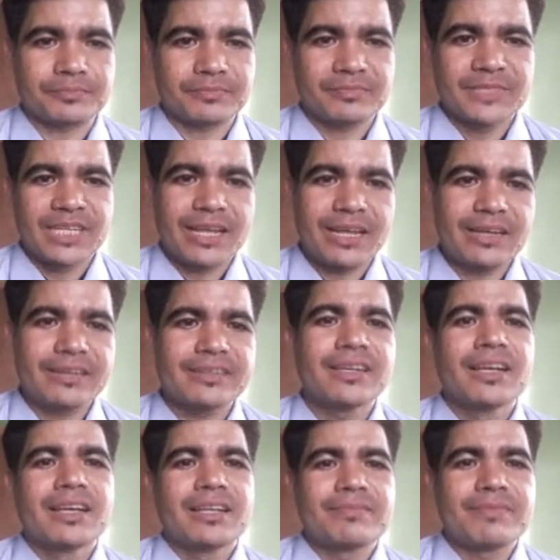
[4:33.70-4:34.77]
and
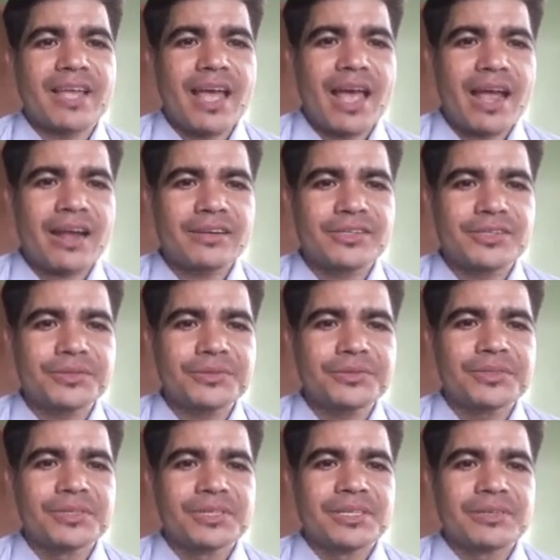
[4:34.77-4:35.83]
they had to
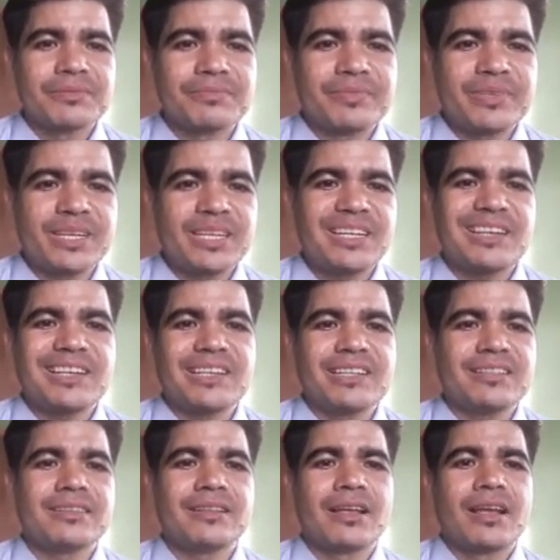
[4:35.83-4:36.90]
be
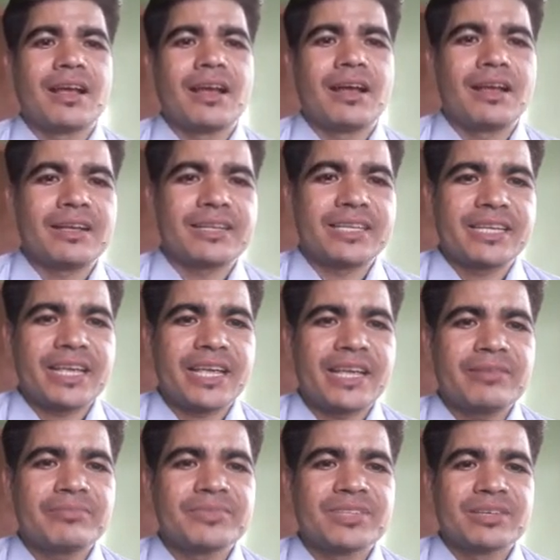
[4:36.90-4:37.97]
in
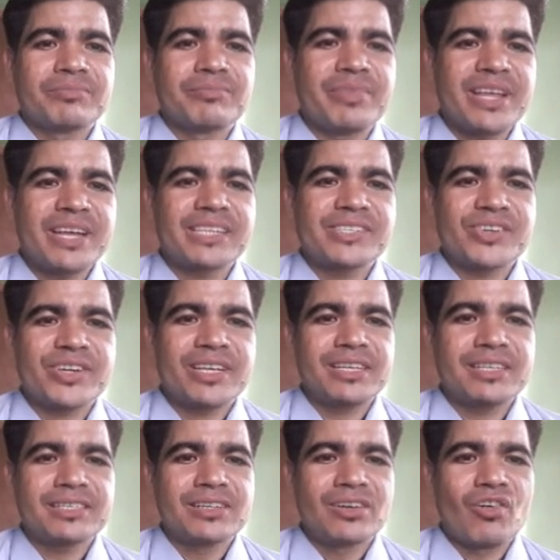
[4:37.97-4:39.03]
caves, big
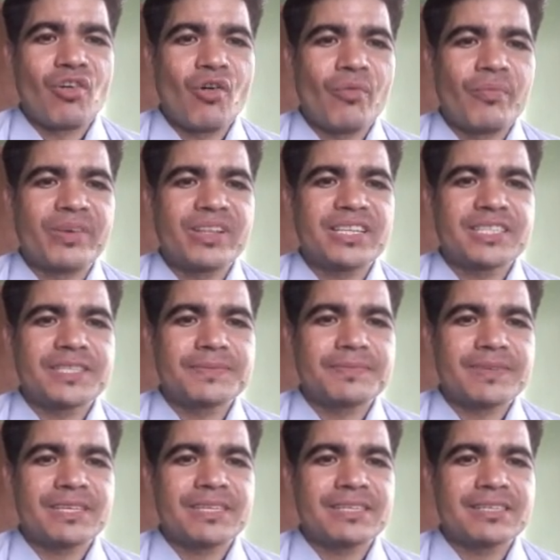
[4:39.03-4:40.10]
trees, open
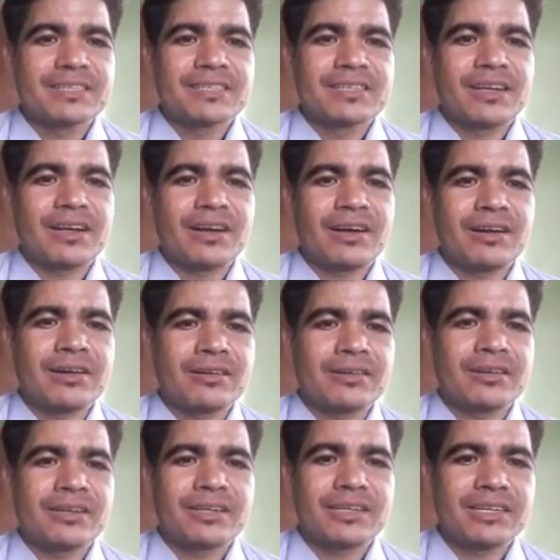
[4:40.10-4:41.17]
space or
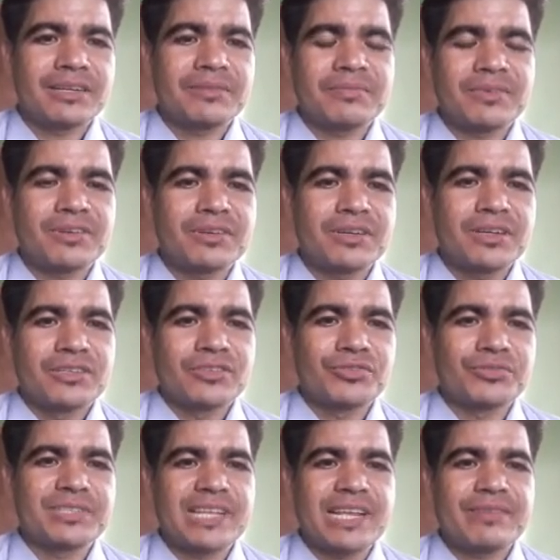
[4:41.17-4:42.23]
river to
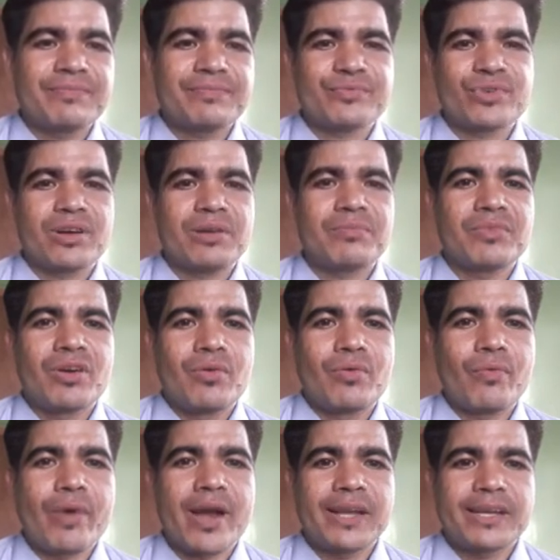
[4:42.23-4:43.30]
save from
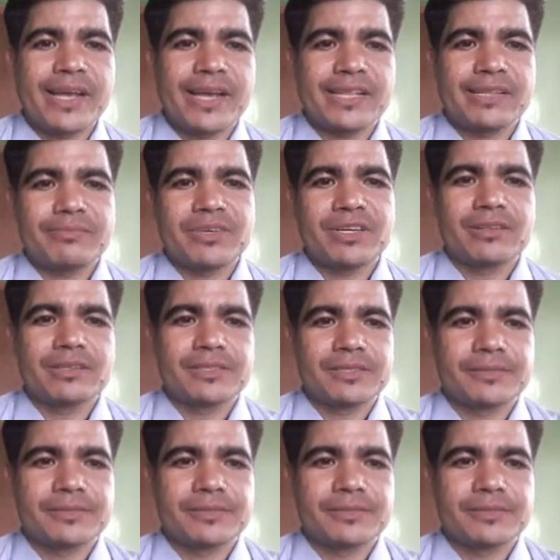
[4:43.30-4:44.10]
wild animals.